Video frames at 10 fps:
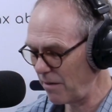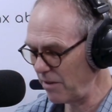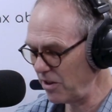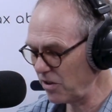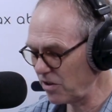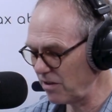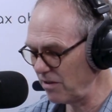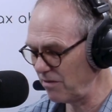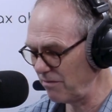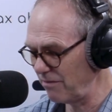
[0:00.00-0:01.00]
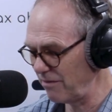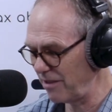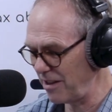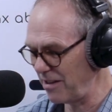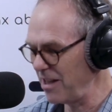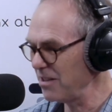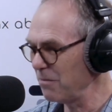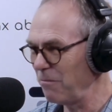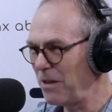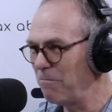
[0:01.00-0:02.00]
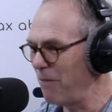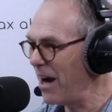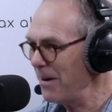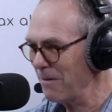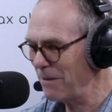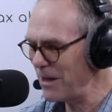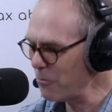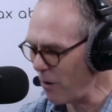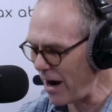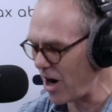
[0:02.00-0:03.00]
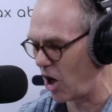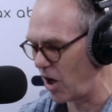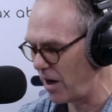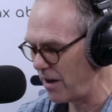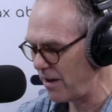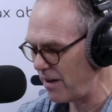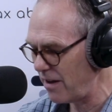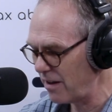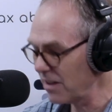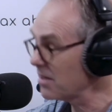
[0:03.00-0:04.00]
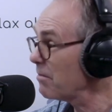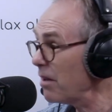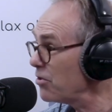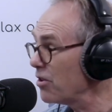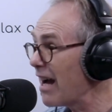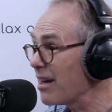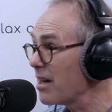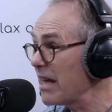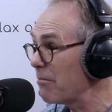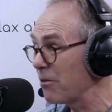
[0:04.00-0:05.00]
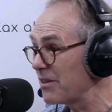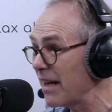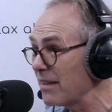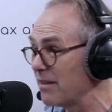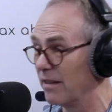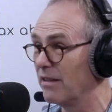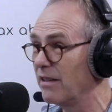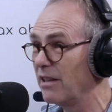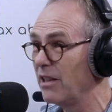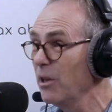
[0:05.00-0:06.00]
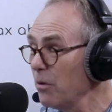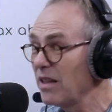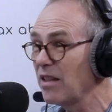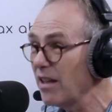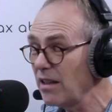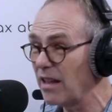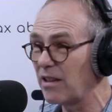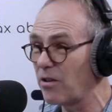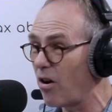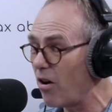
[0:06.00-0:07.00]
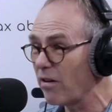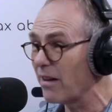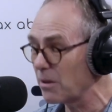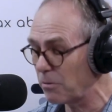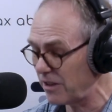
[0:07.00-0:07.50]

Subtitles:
I mean, just be buyer beware, because sometimes you're not going to get protected. You would think that there are all kinds of